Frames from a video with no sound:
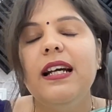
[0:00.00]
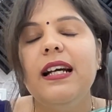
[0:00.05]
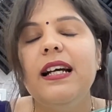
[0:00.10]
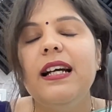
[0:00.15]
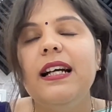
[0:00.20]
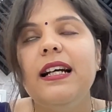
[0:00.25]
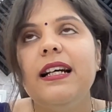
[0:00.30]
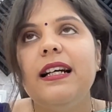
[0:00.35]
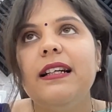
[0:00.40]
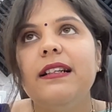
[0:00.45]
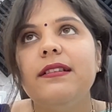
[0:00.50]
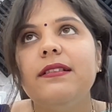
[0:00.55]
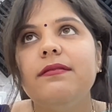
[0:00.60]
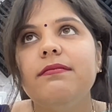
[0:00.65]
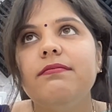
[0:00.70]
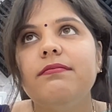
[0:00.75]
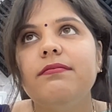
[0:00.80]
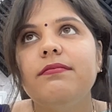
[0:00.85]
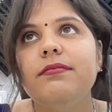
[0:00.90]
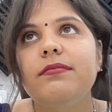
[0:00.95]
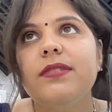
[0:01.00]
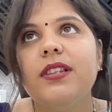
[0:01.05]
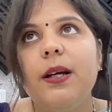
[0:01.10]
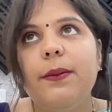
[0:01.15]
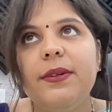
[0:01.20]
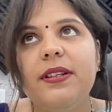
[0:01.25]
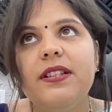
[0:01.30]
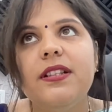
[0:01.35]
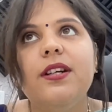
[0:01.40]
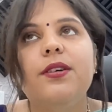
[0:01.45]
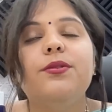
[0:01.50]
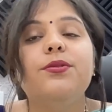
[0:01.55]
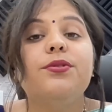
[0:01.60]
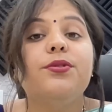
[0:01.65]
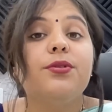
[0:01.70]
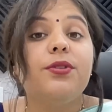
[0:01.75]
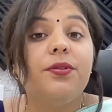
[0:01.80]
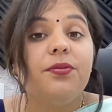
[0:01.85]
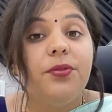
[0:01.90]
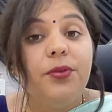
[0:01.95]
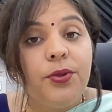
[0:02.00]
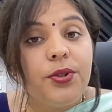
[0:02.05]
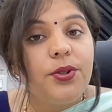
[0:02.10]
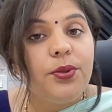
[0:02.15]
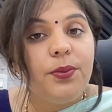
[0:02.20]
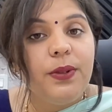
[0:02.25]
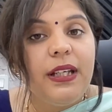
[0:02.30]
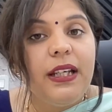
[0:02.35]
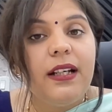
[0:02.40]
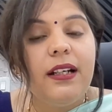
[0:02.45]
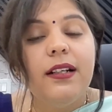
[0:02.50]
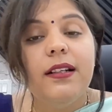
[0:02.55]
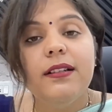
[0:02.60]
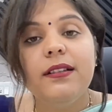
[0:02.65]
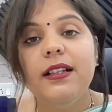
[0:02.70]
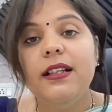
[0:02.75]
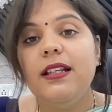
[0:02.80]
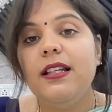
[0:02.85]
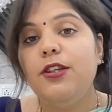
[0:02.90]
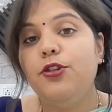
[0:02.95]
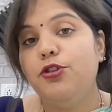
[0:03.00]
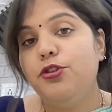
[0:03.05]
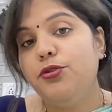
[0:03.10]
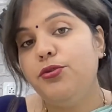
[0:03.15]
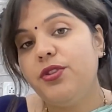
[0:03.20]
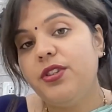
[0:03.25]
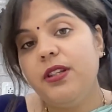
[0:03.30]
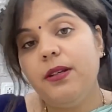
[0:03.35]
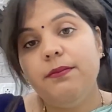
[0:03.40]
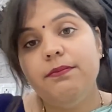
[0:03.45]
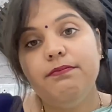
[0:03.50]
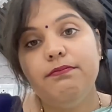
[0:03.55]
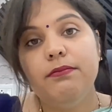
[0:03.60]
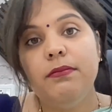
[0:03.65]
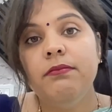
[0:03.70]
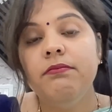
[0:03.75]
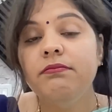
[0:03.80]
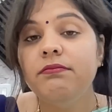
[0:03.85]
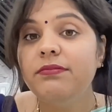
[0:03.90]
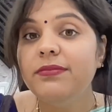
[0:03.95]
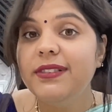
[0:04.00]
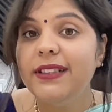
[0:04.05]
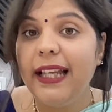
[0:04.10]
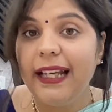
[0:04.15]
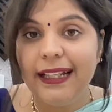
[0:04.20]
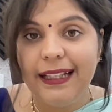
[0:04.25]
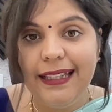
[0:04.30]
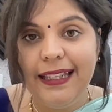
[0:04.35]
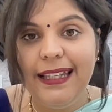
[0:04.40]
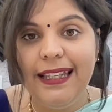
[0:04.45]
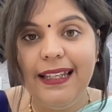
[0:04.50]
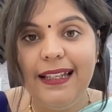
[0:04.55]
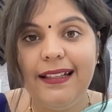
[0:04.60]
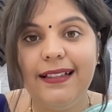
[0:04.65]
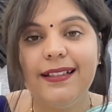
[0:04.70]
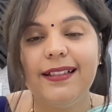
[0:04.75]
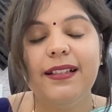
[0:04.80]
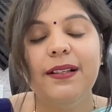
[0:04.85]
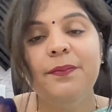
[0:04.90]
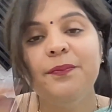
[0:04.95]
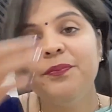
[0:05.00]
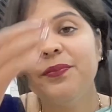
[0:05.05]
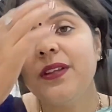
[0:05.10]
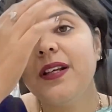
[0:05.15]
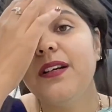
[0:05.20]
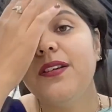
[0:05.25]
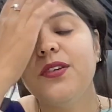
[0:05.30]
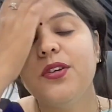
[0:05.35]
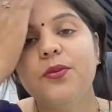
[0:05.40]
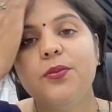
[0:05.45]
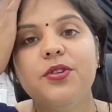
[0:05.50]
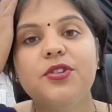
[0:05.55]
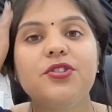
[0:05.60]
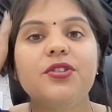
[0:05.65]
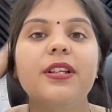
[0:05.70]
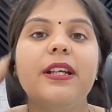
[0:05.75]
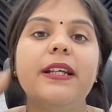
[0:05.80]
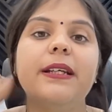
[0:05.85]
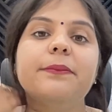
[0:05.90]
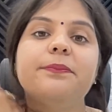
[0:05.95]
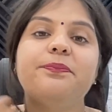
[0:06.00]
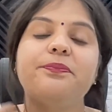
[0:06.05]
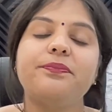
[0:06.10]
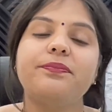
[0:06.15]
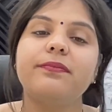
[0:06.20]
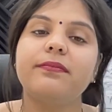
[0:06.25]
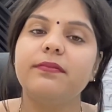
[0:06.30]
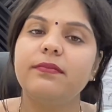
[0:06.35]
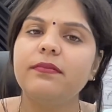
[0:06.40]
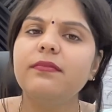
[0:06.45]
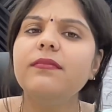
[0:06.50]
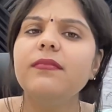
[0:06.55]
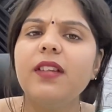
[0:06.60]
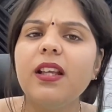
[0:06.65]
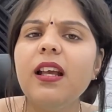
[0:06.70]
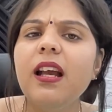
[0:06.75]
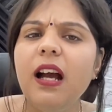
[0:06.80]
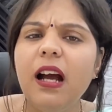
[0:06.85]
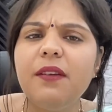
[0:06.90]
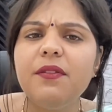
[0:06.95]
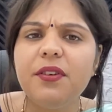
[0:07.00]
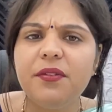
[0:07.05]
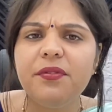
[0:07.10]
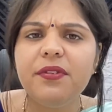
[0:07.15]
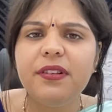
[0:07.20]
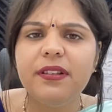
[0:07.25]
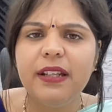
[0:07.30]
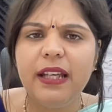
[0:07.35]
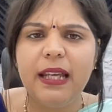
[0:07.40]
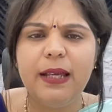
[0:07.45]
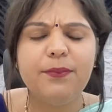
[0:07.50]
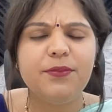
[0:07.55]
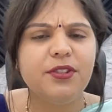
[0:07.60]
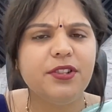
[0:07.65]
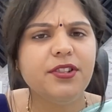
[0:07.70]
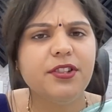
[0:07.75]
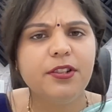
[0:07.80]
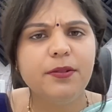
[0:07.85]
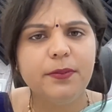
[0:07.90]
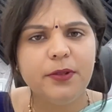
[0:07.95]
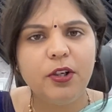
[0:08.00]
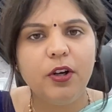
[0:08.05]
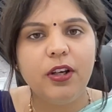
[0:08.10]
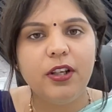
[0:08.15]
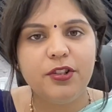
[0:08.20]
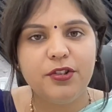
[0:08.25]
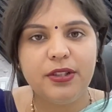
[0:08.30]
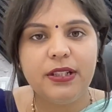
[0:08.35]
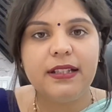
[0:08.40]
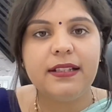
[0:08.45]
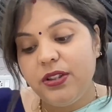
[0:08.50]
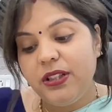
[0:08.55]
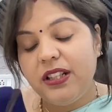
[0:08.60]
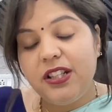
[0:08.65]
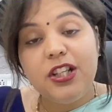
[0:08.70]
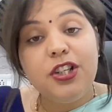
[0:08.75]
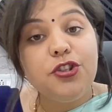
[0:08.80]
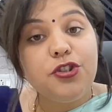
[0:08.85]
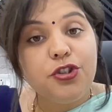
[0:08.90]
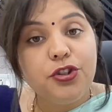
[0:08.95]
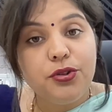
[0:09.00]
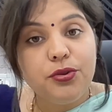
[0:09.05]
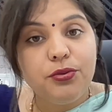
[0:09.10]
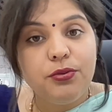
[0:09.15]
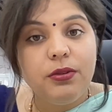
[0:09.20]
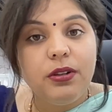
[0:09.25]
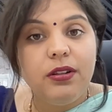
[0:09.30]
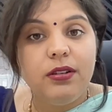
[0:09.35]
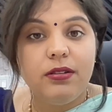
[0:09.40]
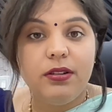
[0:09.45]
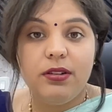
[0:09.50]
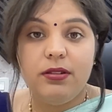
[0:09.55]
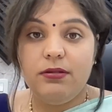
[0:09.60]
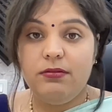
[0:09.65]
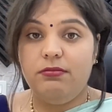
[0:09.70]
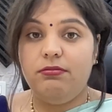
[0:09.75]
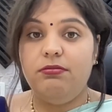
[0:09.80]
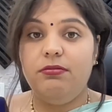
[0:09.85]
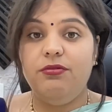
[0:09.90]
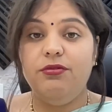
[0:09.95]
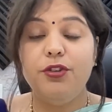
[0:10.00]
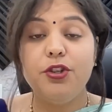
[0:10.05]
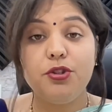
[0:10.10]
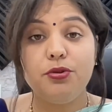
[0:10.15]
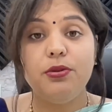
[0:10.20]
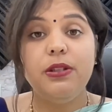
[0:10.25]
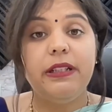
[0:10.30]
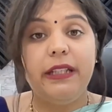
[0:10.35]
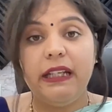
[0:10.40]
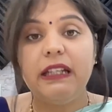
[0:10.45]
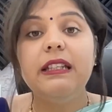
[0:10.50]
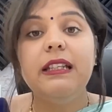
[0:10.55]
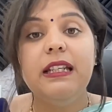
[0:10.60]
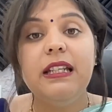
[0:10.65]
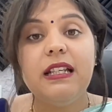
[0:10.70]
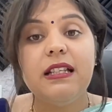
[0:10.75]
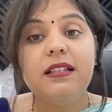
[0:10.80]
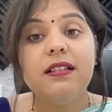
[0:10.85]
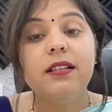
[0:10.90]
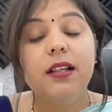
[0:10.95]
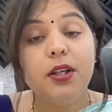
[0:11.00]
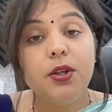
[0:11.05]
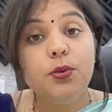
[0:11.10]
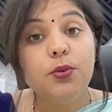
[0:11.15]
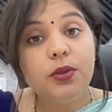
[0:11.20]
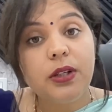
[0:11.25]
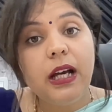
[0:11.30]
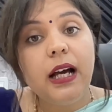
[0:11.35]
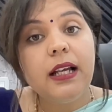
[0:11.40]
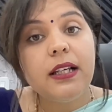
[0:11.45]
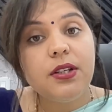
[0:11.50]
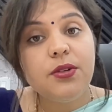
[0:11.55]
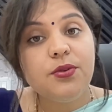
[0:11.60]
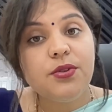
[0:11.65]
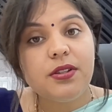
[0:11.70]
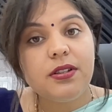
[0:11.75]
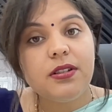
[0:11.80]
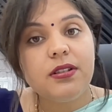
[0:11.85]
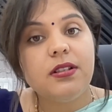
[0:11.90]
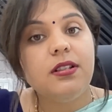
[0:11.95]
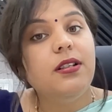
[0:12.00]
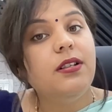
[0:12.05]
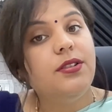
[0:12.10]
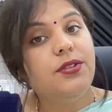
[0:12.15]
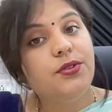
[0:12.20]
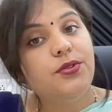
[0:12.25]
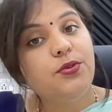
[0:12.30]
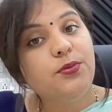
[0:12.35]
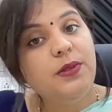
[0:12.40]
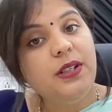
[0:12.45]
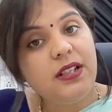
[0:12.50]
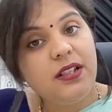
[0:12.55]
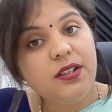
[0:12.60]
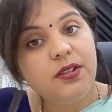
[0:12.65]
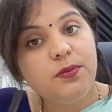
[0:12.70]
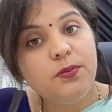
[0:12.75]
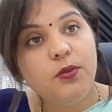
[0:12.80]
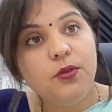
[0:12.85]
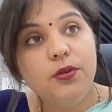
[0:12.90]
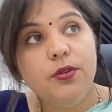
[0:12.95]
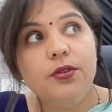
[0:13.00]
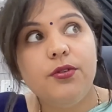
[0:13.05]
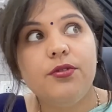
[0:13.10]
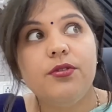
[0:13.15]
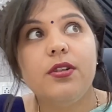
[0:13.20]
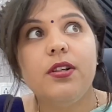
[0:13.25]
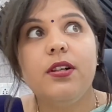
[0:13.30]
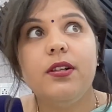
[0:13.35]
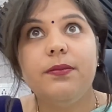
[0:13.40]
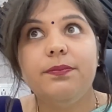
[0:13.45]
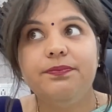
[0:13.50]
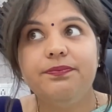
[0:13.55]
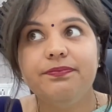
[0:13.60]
And coming down to the fourth week, they teach you some techniques to which they have different names and terminologies. They teach you the visual techniques that you can use in a class to make it more